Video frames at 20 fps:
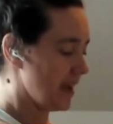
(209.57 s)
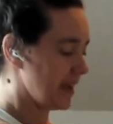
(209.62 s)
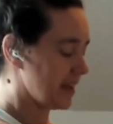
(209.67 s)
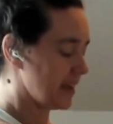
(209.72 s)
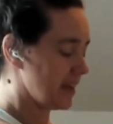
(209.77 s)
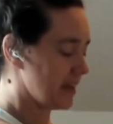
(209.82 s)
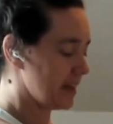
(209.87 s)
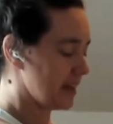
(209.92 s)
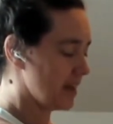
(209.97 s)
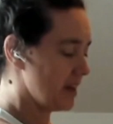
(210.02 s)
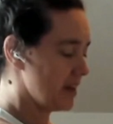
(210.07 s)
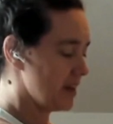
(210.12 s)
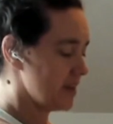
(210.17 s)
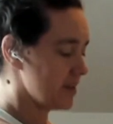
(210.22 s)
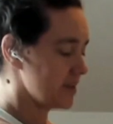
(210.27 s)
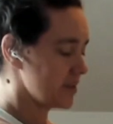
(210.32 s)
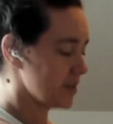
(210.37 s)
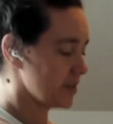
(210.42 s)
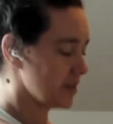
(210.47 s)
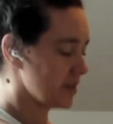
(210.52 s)
I can
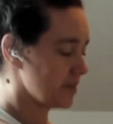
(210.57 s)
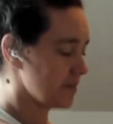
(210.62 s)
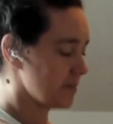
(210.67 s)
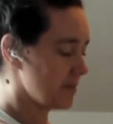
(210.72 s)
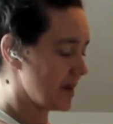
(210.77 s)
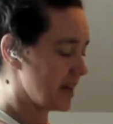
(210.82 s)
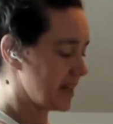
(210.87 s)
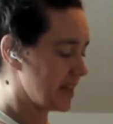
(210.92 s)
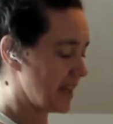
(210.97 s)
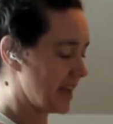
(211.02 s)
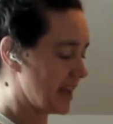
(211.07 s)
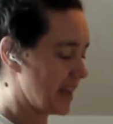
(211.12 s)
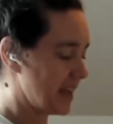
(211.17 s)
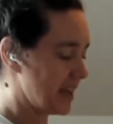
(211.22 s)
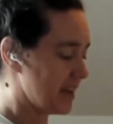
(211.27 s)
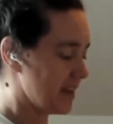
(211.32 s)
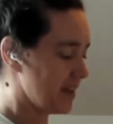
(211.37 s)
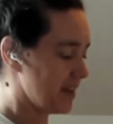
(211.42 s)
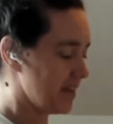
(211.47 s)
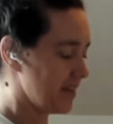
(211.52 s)
turn my
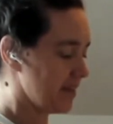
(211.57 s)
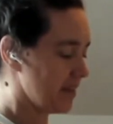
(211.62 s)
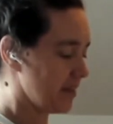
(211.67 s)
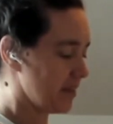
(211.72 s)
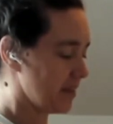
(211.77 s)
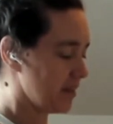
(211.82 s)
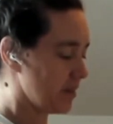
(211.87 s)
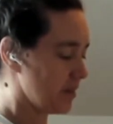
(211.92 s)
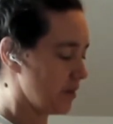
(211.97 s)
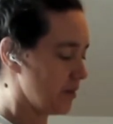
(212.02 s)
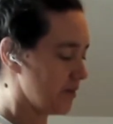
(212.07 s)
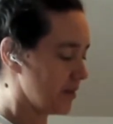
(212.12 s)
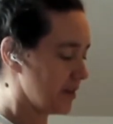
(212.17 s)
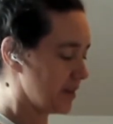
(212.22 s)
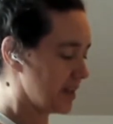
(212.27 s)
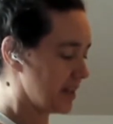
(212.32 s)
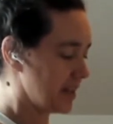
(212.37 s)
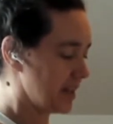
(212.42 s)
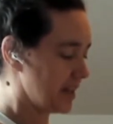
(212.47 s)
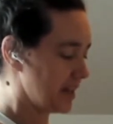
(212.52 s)
gaze, look
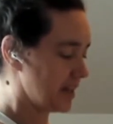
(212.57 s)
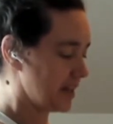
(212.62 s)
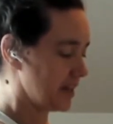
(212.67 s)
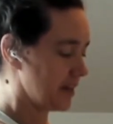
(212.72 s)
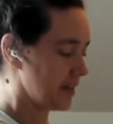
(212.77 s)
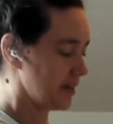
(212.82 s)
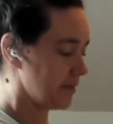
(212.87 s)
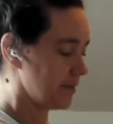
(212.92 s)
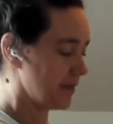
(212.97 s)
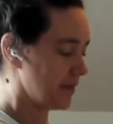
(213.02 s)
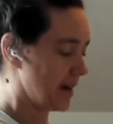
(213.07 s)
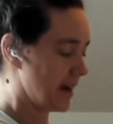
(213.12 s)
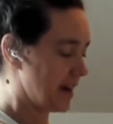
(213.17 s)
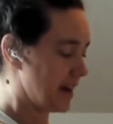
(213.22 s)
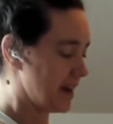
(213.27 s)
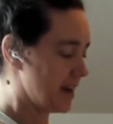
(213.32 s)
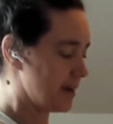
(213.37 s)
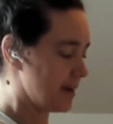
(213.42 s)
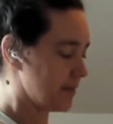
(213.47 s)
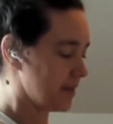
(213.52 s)
over here,
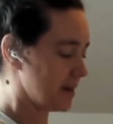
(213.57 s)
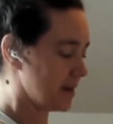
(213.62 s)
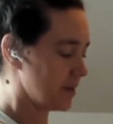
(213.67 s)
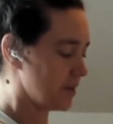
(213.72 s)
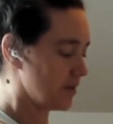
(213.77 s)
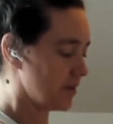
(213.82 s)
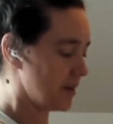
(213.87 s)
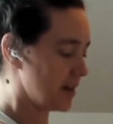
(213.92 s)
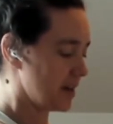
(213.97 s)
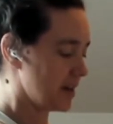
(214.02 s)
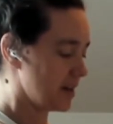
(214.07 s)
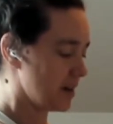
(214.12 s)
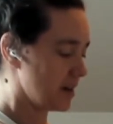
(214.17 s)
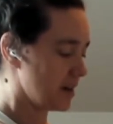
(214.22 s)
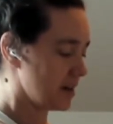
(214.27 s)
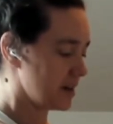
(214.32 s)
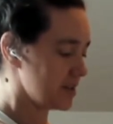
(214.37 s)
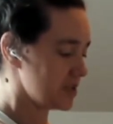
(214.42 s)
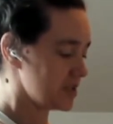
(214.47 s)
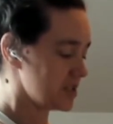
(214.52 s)
right? I'm going to create an
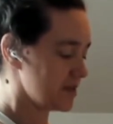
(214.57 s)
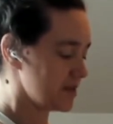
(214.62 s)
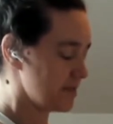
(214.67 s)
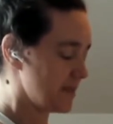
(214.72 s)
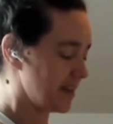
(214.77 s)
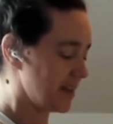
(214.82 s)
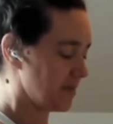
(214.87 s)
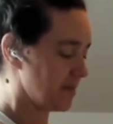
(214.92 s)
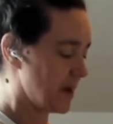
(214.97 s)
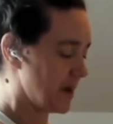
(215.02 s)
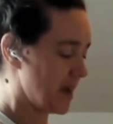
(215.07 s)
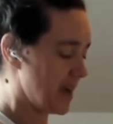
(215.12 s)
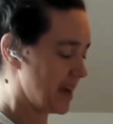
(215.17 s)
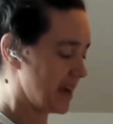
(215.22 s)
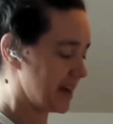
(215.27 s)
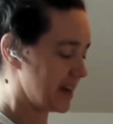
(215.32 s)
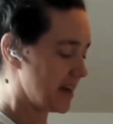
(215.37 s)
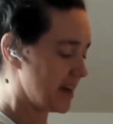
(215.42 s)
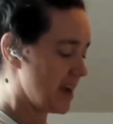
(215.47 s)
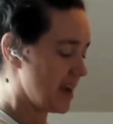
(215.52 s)
arch to my
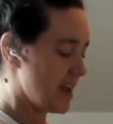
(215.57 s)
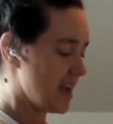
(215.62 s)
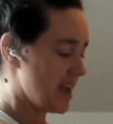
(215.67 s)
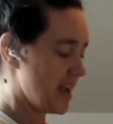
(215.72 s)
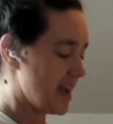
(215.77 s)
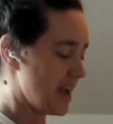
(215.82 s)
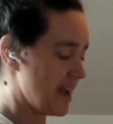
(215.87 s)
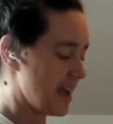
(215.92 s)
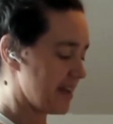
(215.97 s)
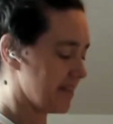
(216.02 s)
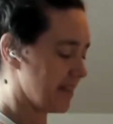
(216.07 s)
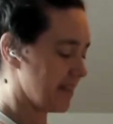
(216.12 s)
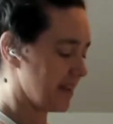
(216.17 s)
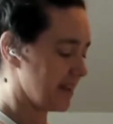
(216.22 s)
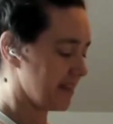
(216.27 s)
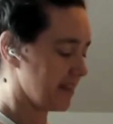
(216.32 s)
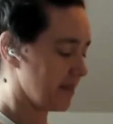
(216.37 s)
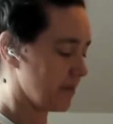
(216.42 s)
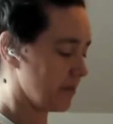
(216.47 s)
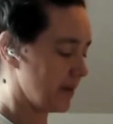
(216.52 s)
spine as
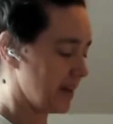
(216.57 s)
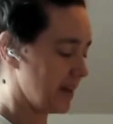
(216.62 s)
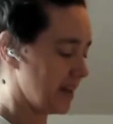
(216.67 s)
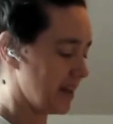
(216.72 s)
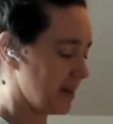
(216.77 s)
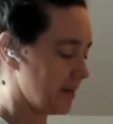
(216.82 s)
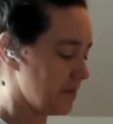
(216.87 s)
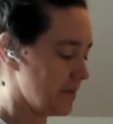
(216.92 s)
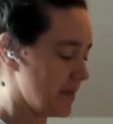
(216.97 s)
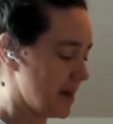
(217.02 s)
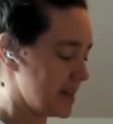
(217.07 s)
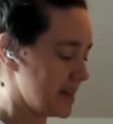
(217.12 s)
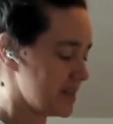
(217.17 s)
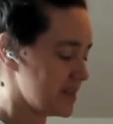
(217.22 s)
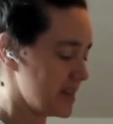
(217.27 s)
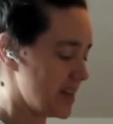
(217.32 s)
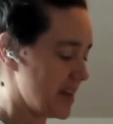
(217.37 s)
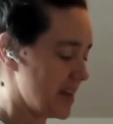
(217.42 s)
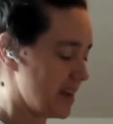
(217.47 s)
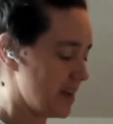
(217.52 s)
I swing my
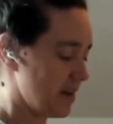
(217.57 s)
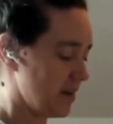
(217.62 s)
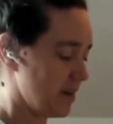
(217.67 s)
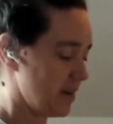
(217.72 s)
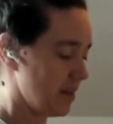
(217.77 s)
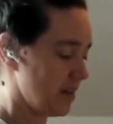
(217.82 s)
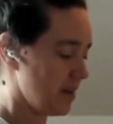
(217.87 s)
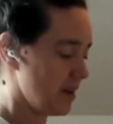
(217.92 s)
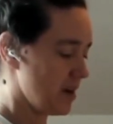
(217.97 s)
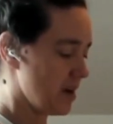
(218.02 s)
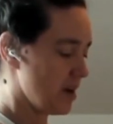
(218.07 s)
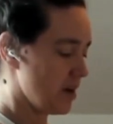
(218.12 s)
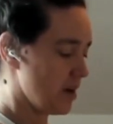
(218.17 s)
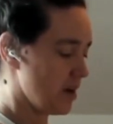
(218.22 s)
tail